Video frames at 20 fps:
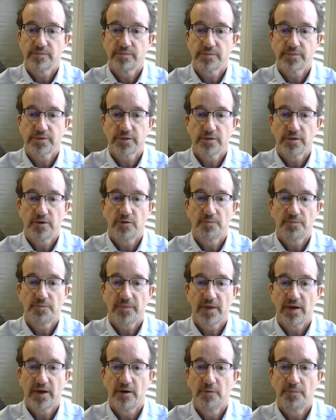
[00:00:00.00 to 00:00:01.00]
So
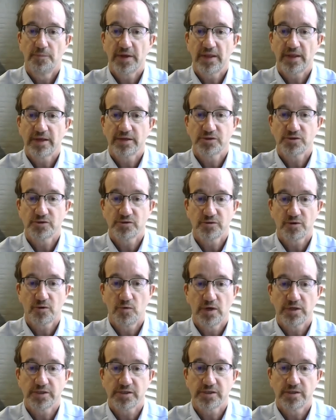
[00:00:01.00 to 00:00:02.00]
I hope that answers your
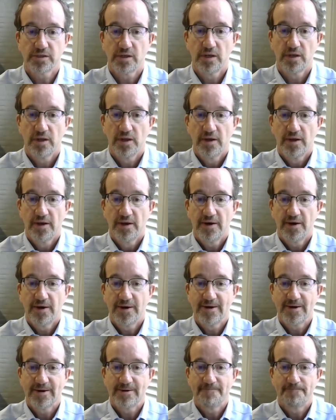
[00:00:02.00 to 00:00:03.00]
question.
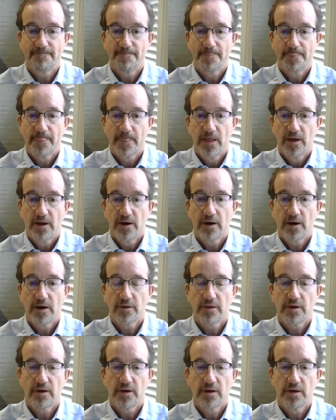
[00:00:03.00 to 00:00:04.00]

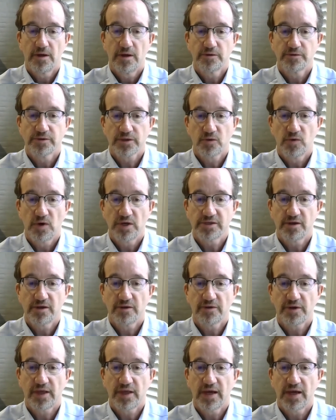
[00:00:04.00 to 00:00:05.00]
Here's a question: are
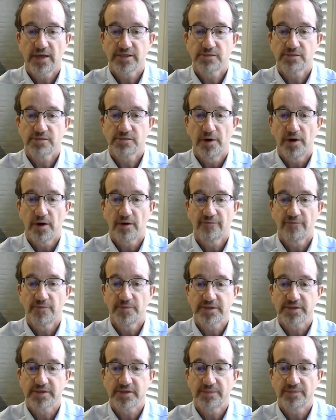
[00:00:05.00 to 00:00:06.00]
the candidates barred from
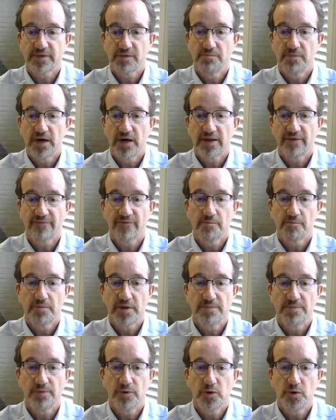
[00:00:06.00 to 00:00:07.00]
accepting money from
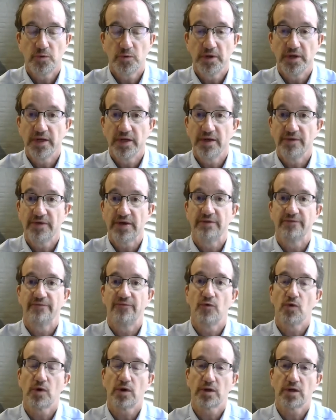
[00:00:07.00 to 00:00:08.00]
people who live in
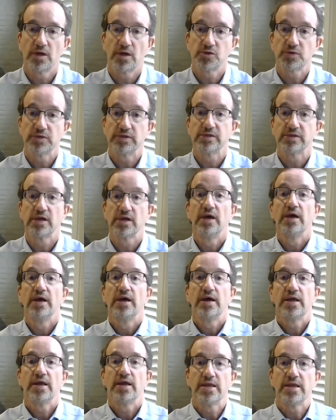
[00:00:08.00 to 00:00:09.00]
foreign countries?
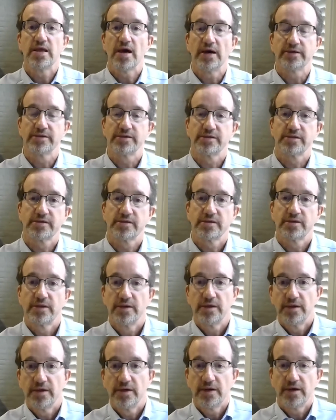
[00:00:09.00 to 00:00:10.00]
Yes,
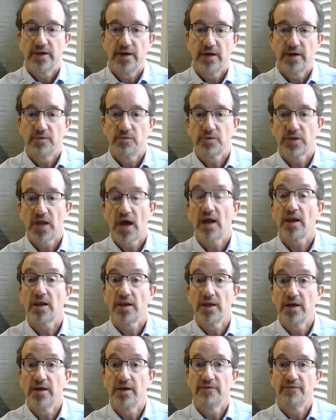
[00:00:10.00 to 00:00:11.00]
not
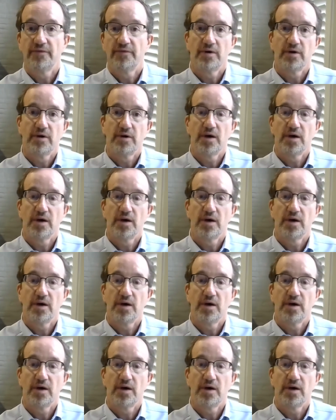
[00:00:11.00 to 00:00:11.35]
live.